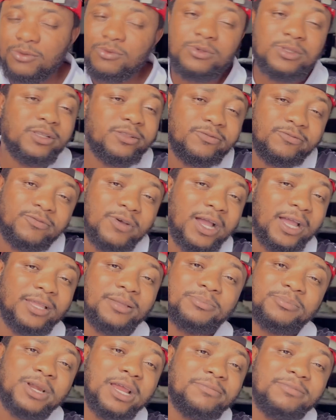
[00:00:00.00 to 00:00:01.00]
Good and fine.
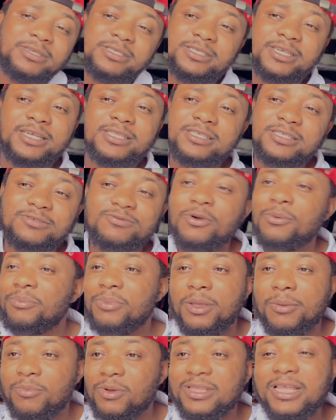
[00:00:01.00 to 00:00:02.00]
Private jet is for
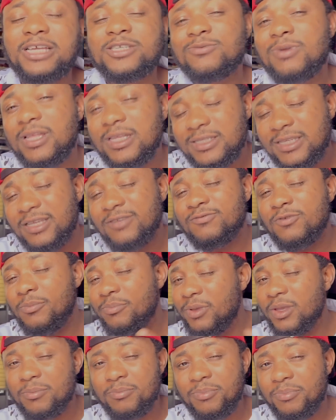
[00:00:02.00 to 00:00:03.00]
big, but that's why I say it's for
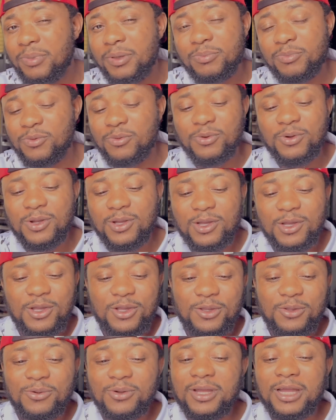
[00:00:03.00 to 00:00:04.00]
big people.
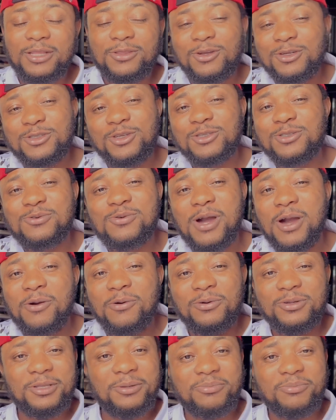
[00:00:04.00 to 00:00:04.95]
You cannot just go and own a